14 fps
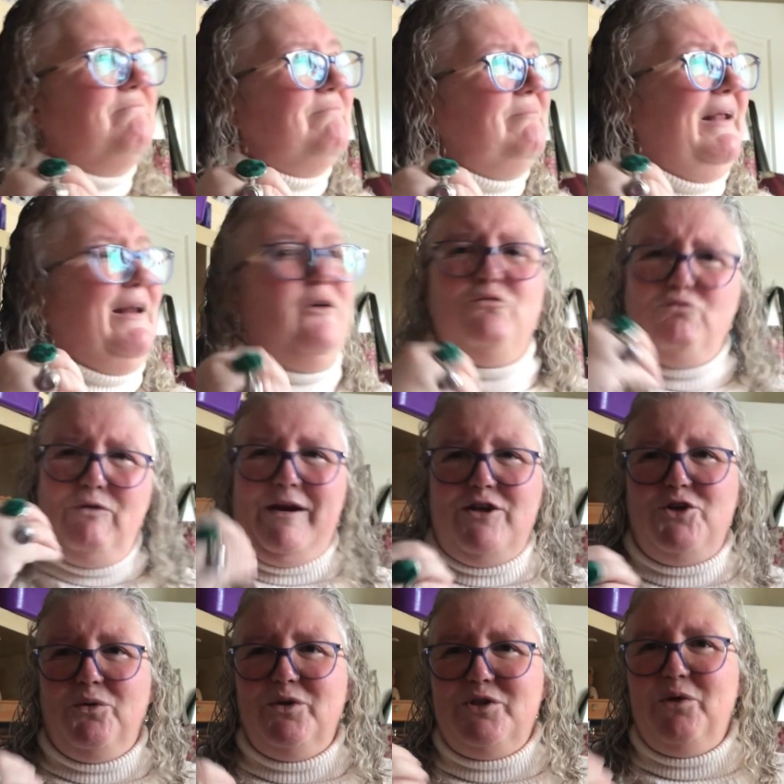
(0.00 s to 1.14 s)
little
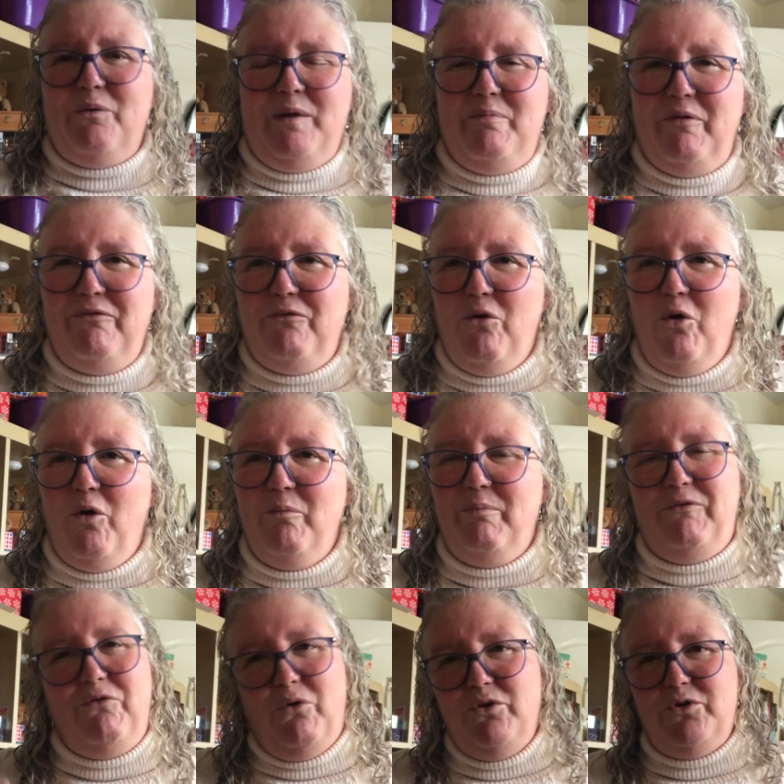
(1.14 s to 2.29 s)
rituals that we perform
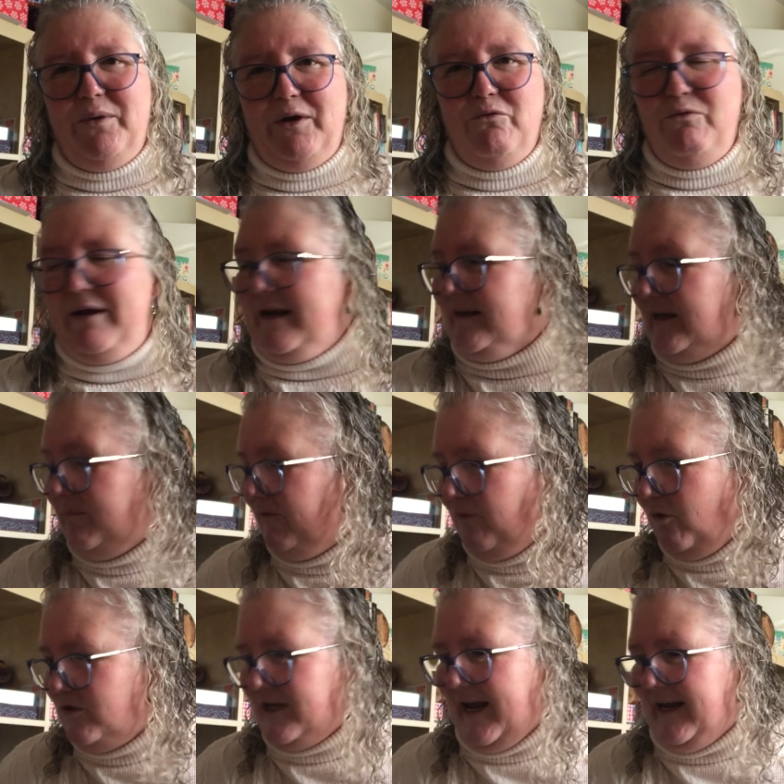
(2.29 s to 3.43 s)
before doing a reading,
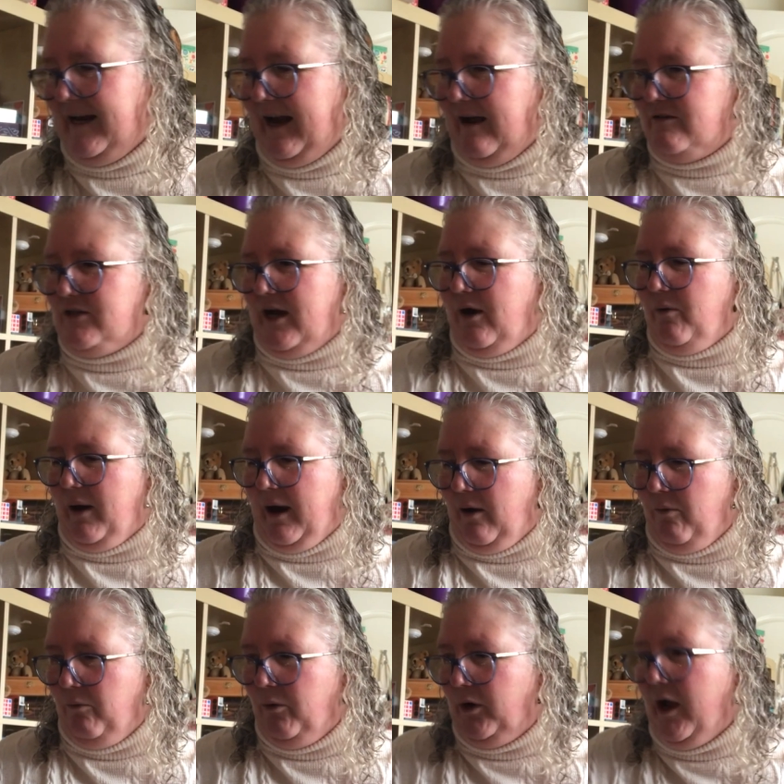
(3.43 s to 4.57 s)
before taking out our
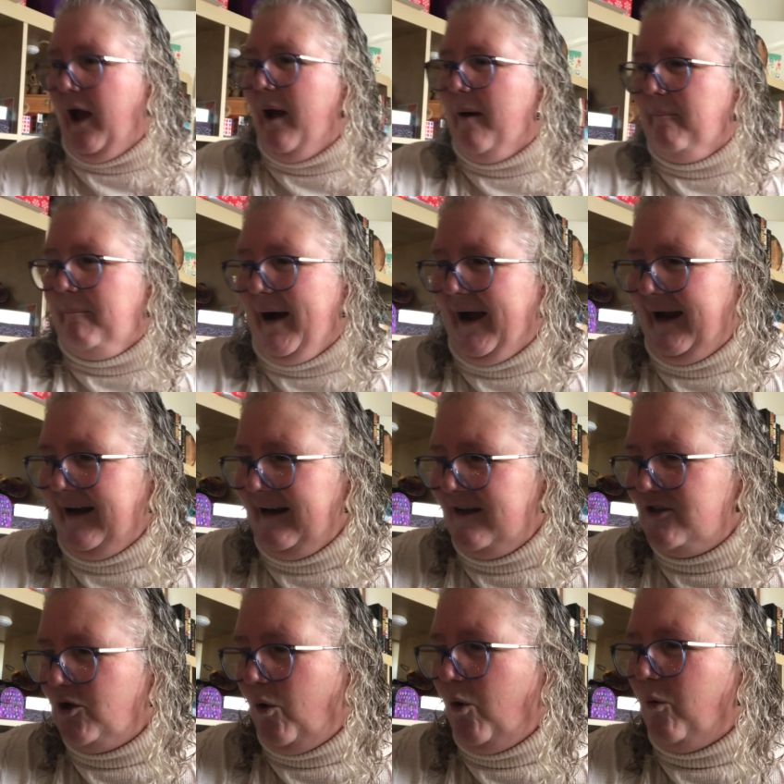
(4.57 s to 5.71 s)
work. Mine is
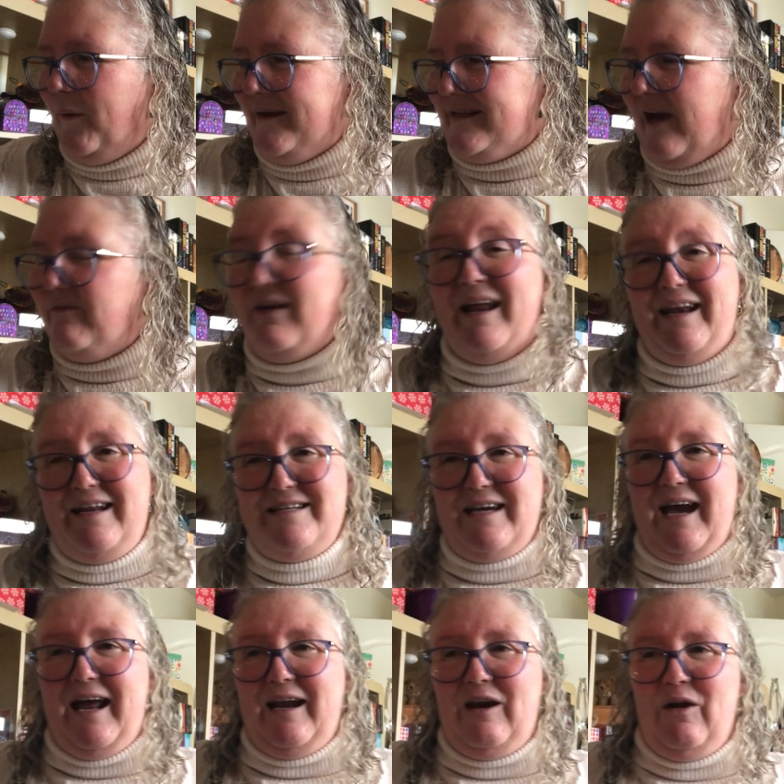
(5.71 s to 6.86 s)
to always have a lit
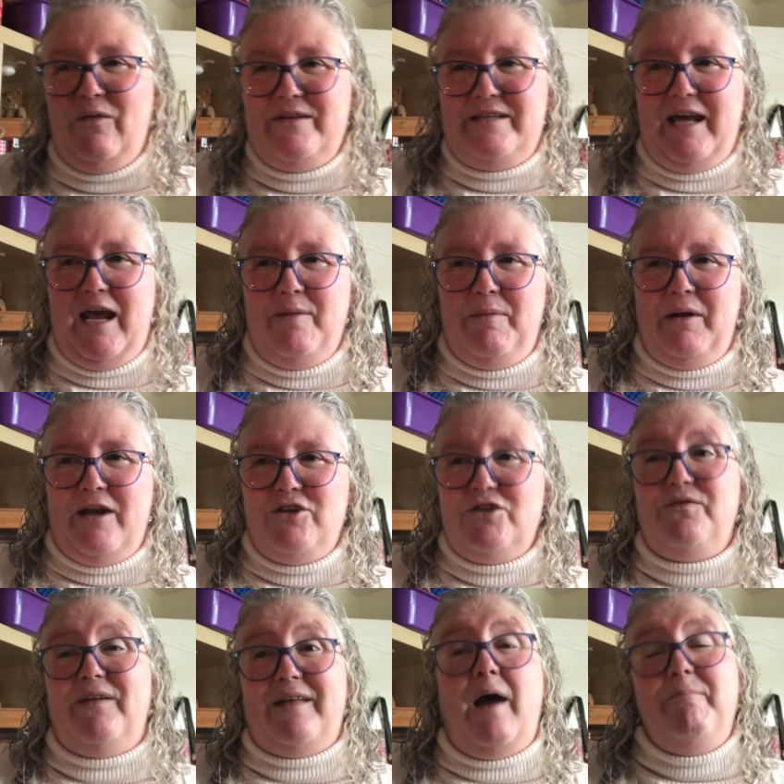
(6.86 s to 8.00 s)
candle on the table. I just
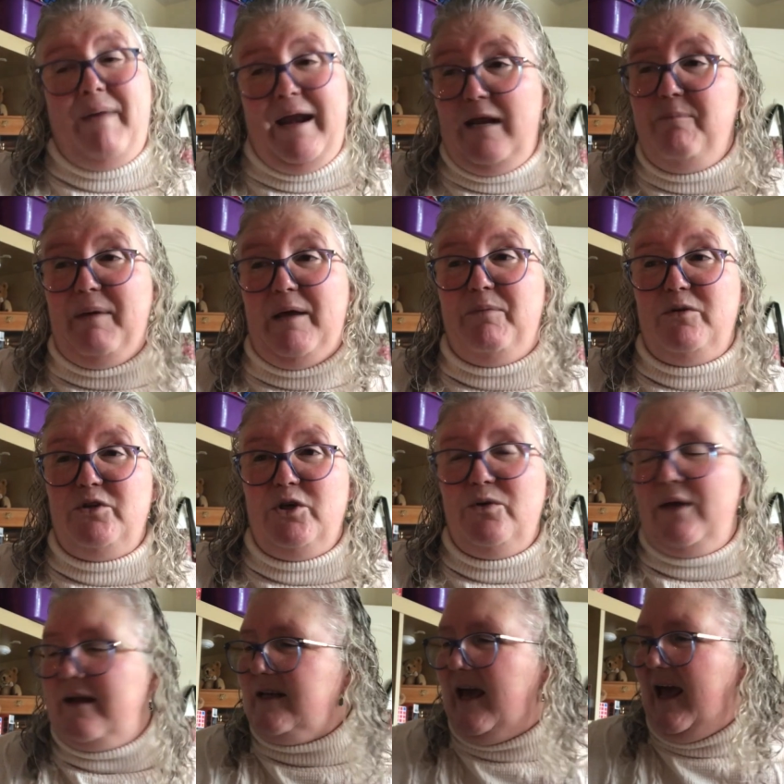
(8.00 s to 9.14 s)
feel that many people do
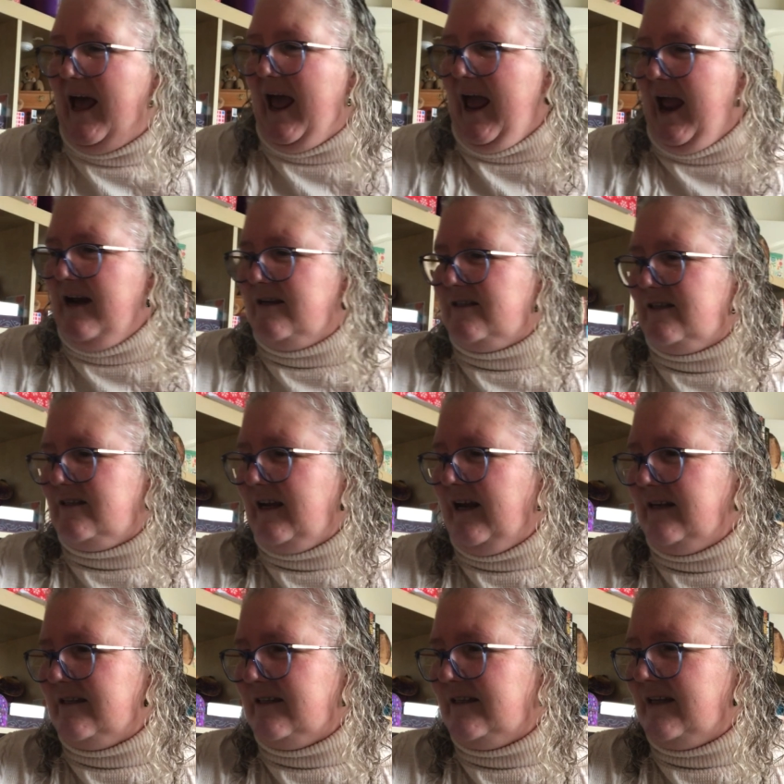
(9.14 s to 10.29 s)
that.
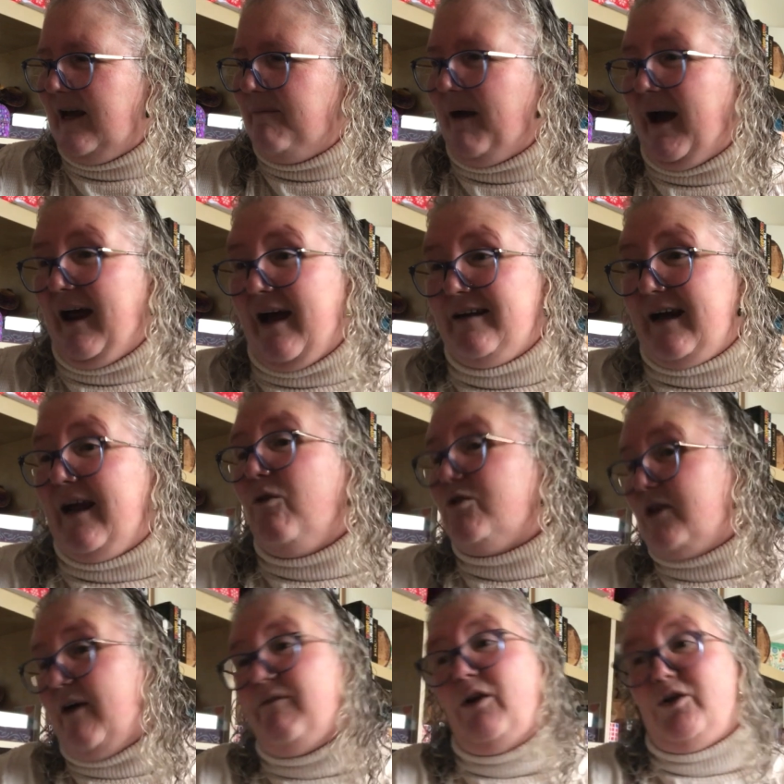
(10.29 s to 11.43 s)
And I
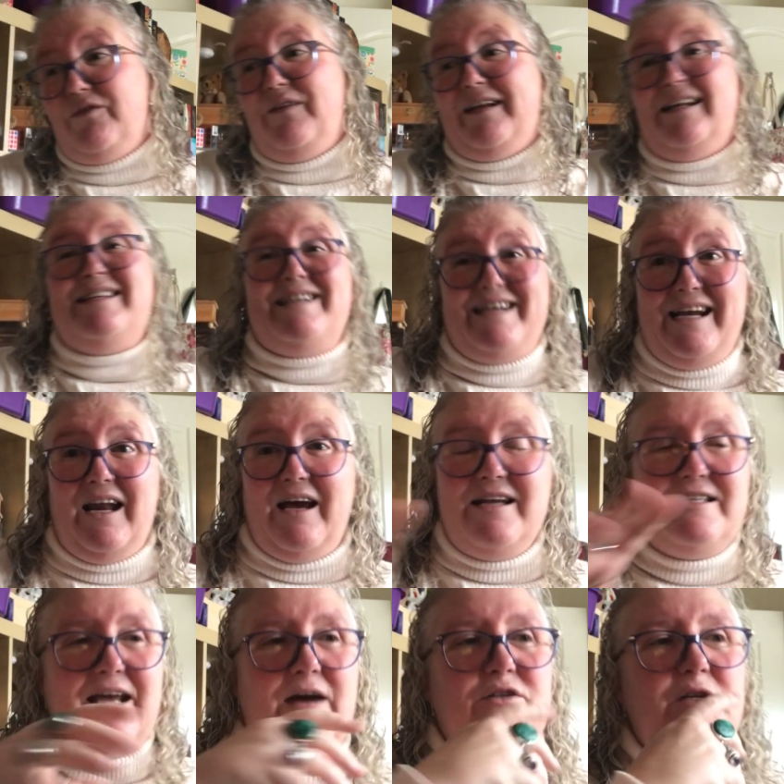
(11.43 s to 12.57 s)
also have a lot of little tea
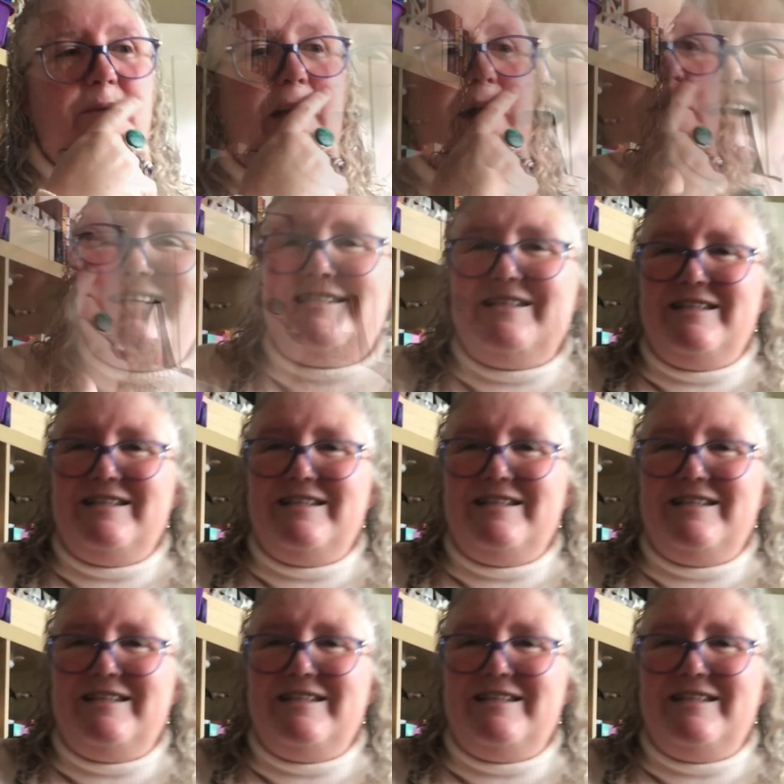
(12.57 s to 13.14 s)
lights out and about.